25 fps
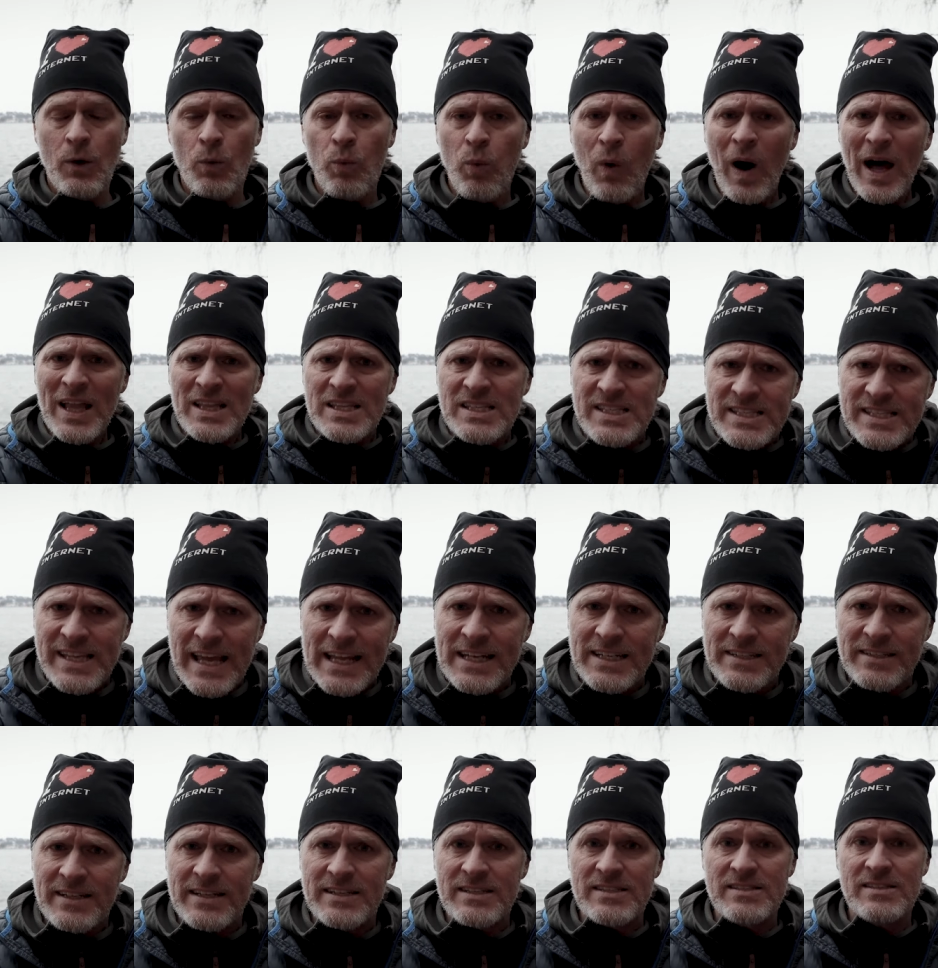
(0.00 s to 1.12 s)
One
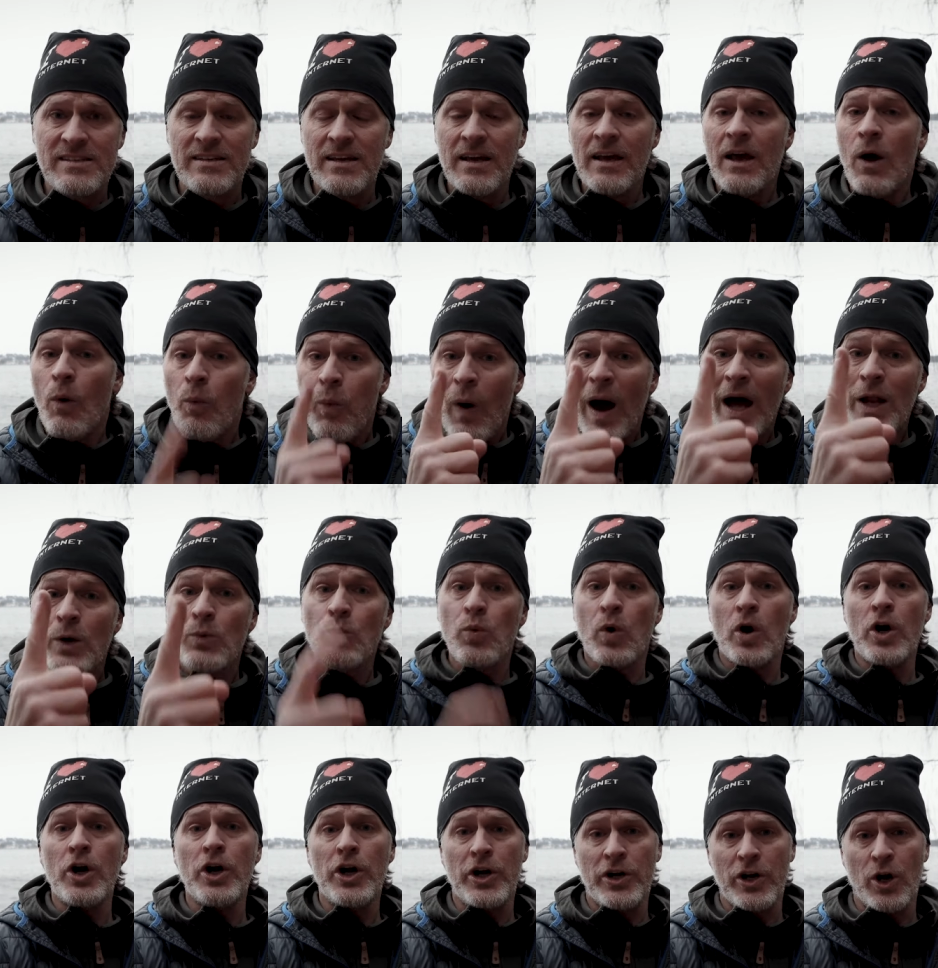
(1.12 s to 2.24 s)
sentence, one
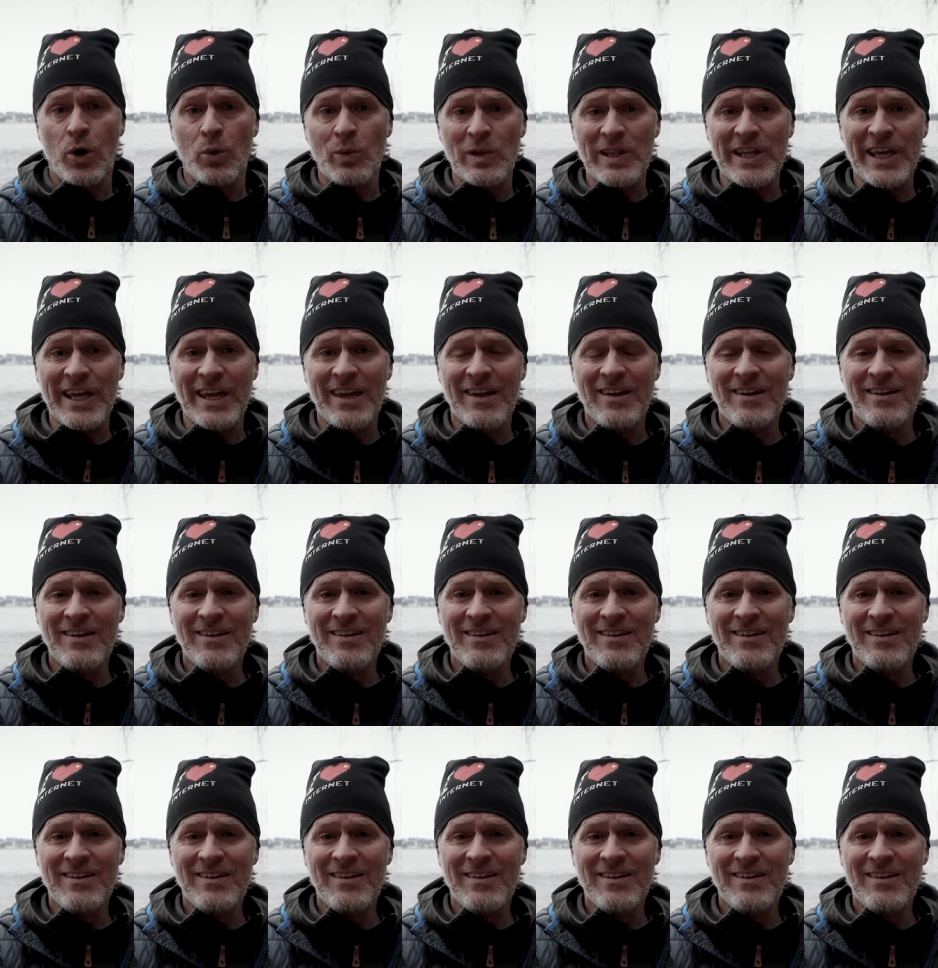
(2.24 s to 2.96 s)
word only.